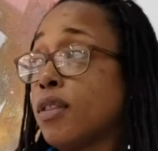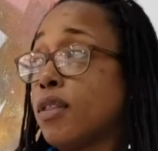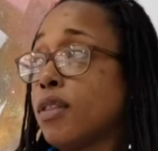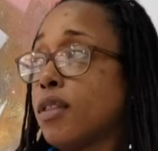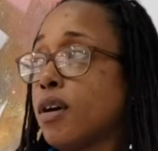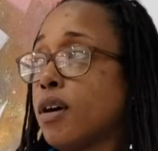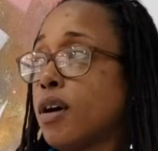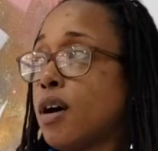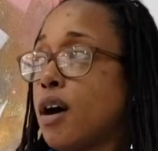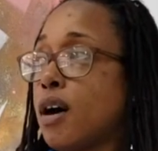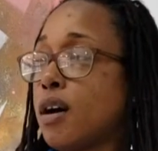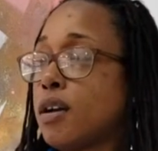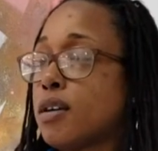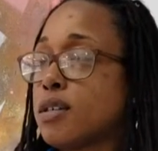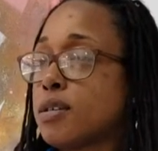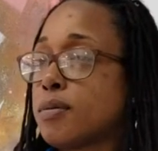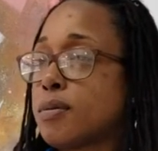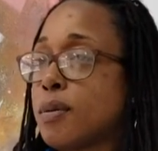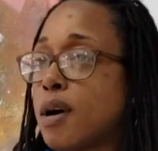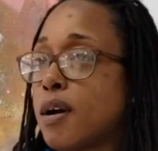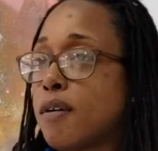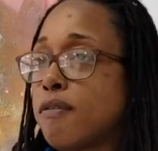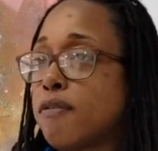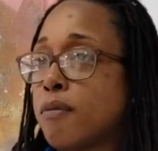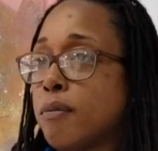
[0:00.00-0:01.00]
the hardest
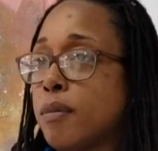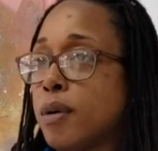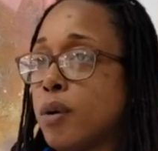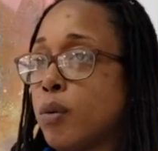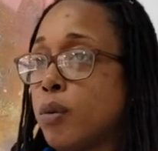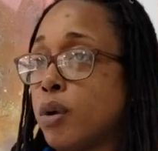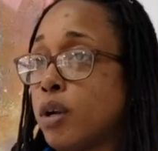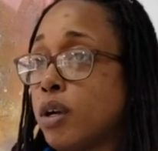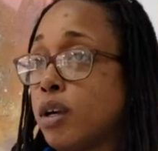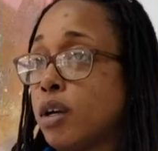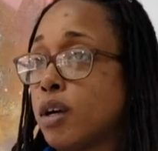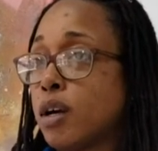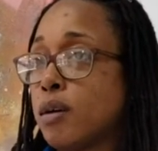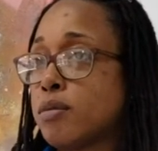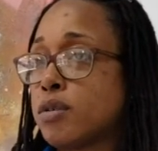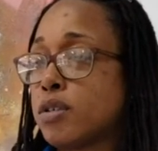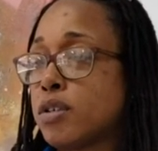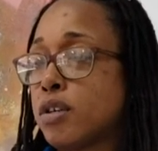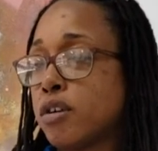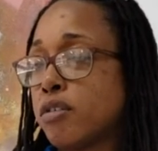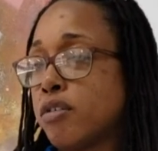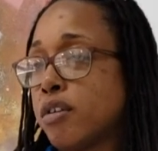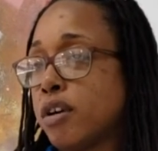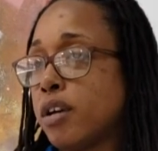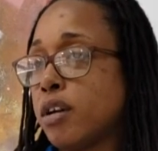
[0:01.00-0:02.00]
part for me when it comes
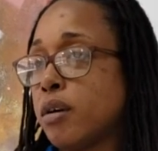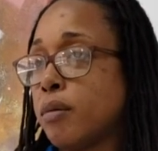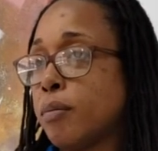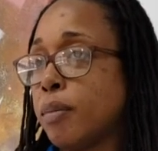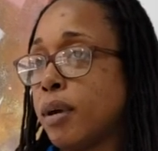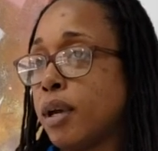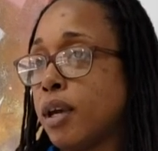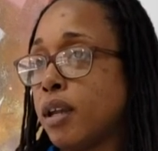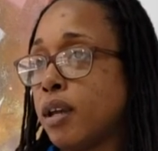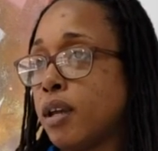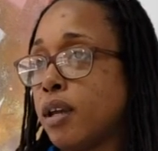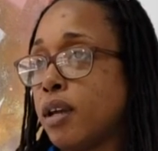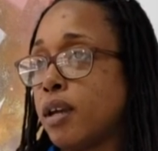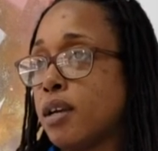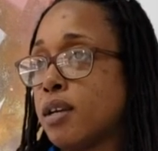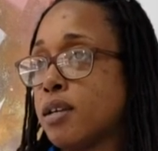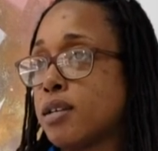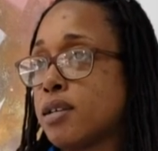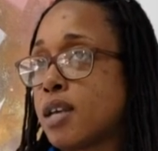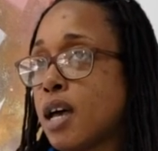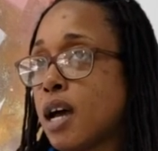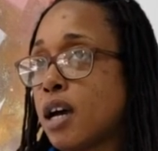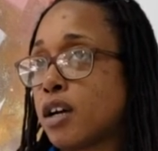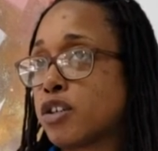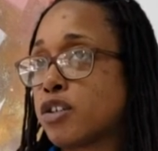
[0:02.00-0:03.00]
to creating and painting is
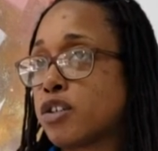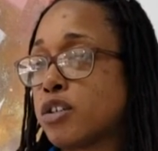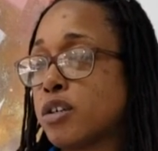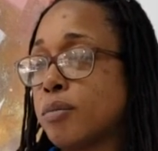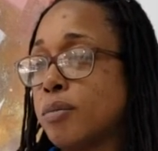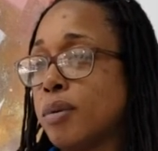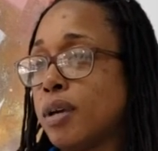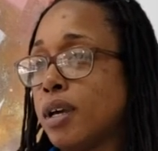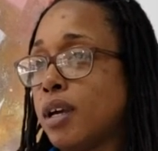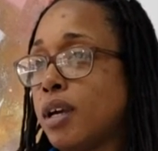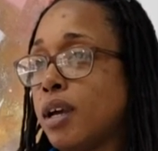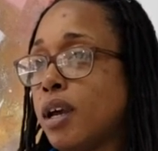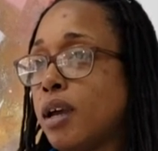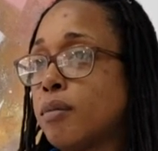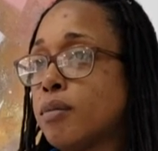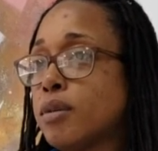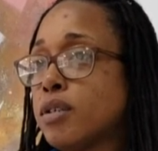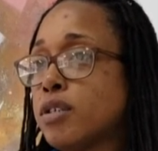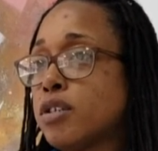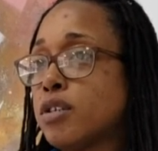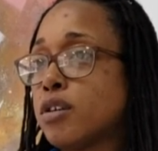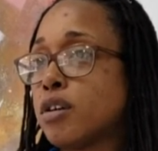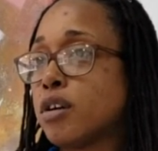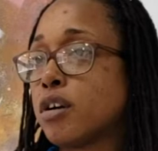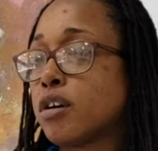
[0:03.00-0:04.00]
actually being able
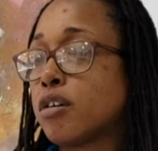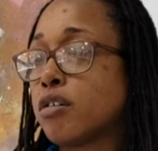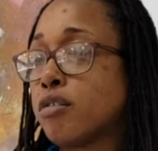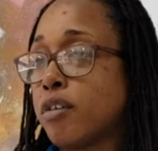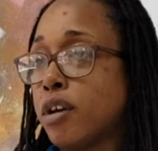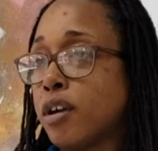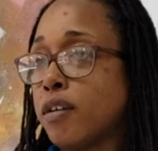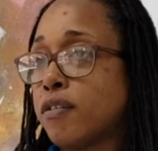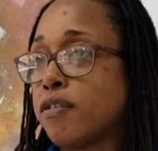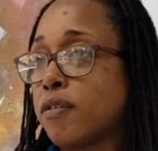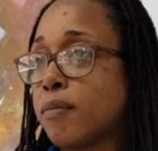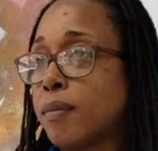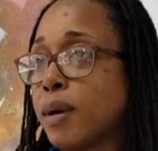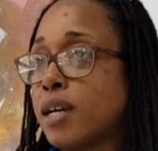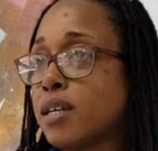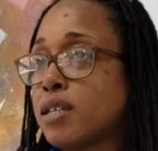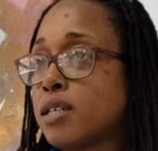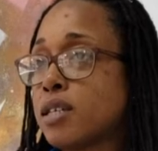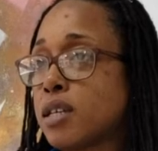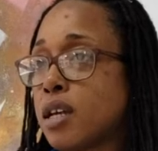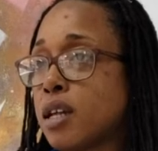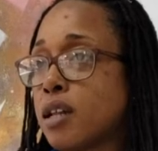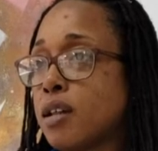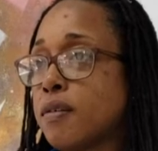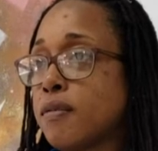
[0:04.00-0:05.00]
to create for
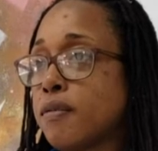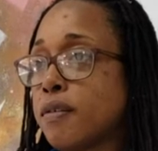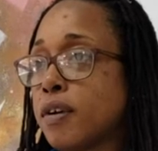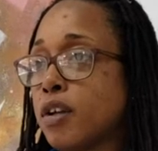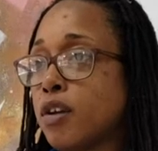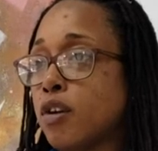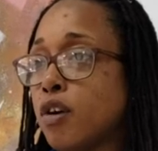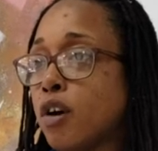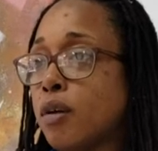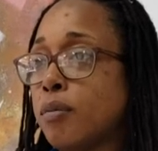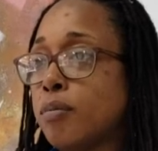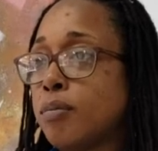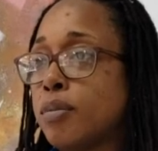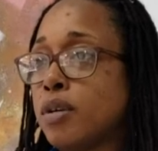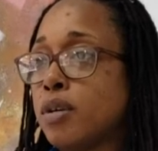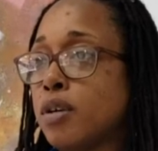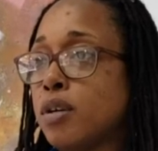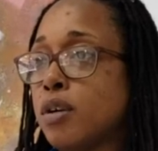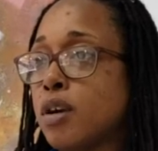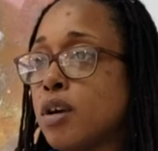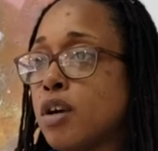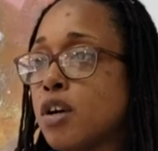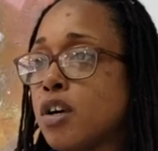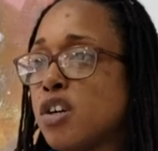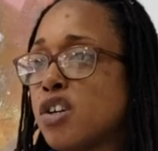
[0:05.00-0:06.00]
myself and not be
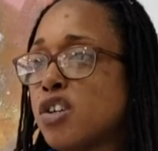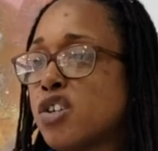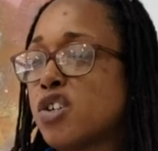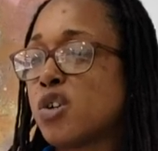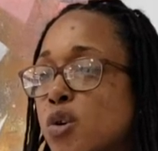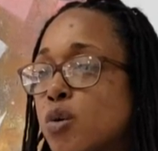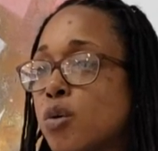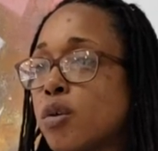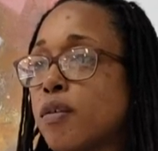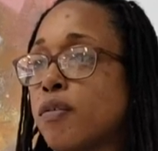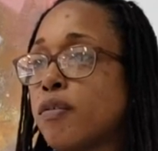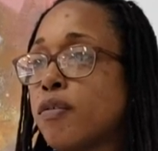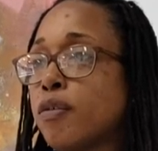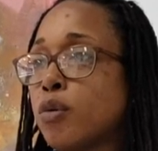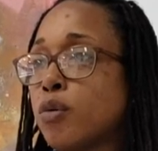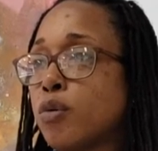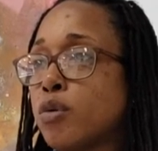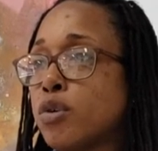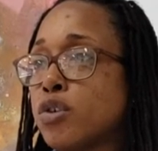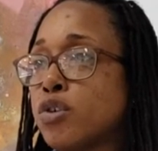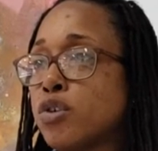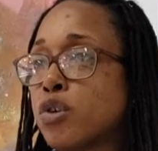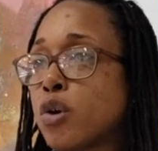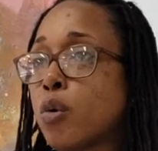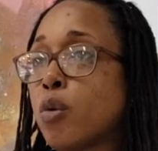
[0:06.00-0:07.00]
so
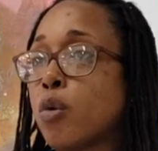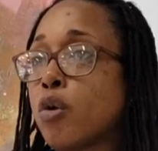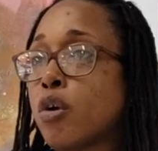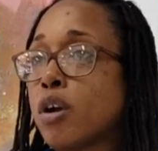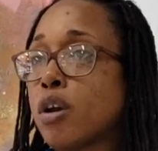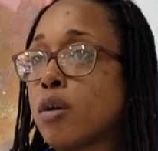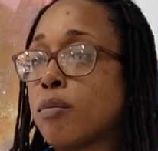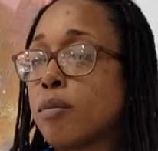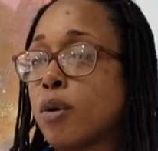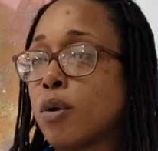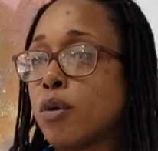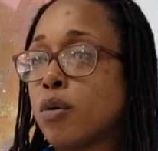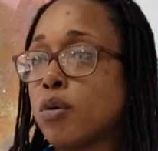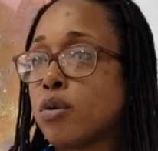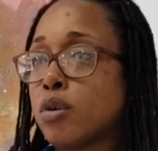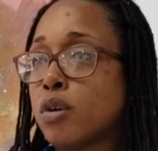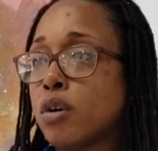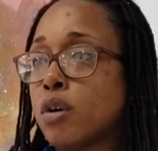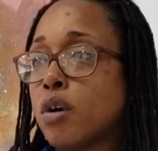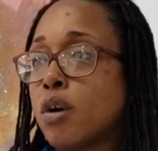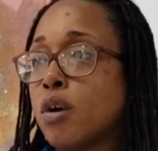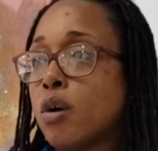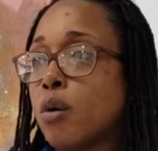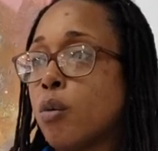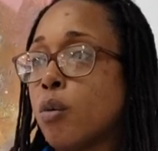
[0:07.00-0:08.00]
influenced or worried about
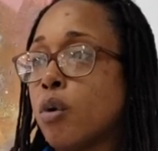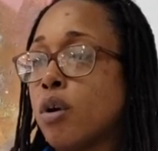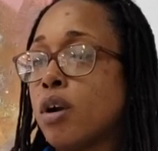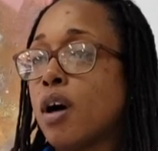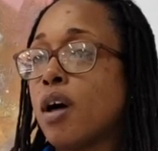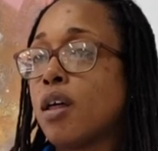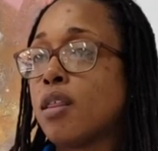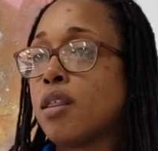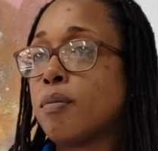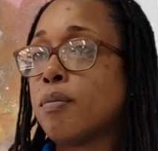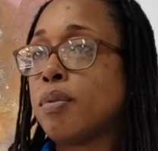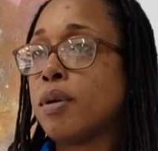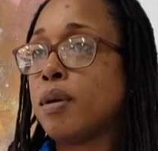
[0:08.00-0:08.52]
what other